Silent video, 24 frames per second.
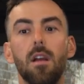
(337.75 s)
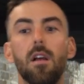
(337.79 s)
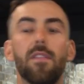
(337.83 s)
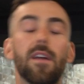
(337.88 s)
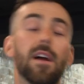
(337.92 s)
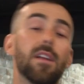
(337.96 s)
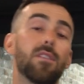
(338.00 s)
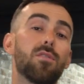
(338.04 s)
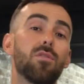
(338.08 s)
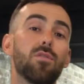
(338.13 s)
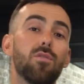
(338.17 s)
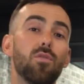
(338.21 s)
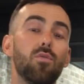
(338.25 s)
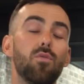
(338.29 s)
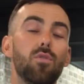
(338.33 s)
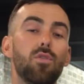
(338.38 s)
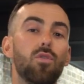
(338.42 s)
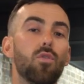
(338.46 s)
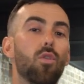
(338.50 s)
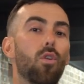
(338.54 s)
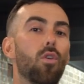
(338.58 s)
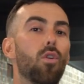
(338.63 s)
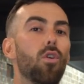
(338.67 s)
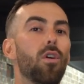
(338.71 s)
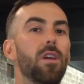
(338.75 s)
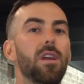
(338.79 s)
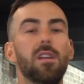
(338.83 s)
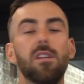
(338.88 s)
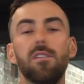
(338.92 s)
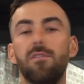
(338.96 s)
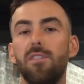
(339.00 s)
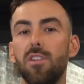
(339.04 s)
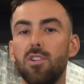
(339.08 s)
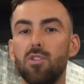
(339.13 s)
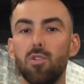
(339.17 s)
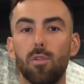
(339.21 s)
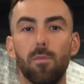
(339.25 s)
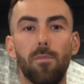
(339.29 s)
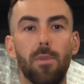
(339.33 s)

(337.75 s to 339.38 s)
that suit your individual